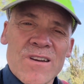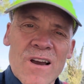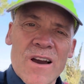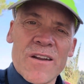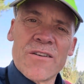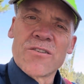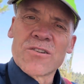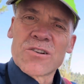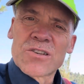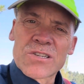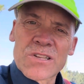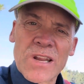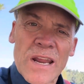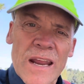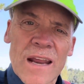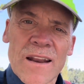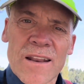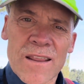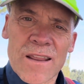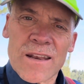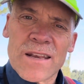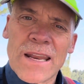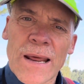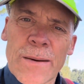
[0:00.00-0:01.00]

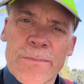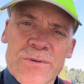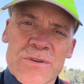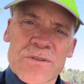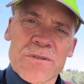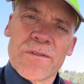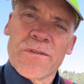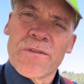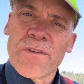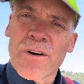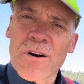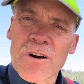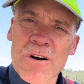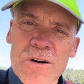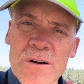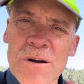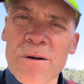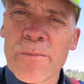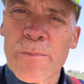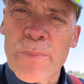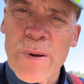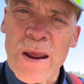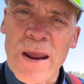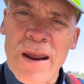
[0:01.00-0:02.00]
understand the depths of hurt
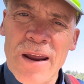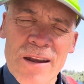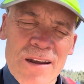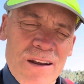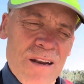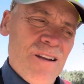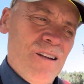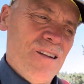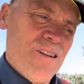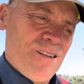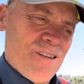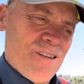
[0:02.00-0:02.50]
and pain.